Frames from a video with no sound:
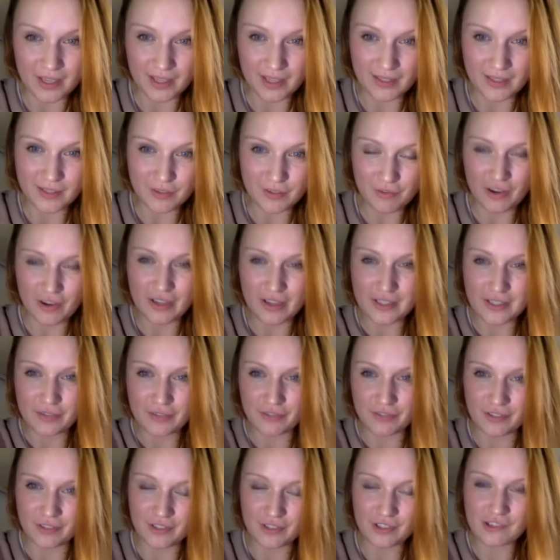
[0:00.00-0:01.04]
so very
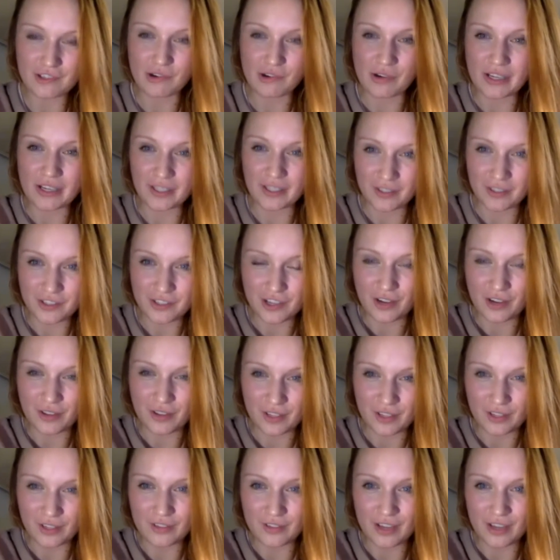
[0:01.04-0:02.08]
different to joining a show that
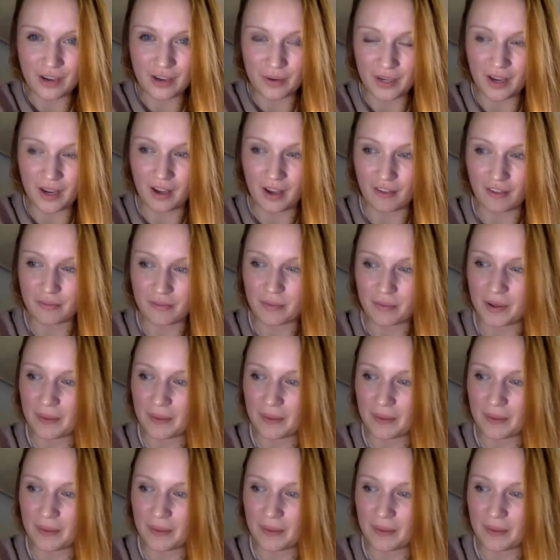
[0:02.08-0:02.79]
you know and love, but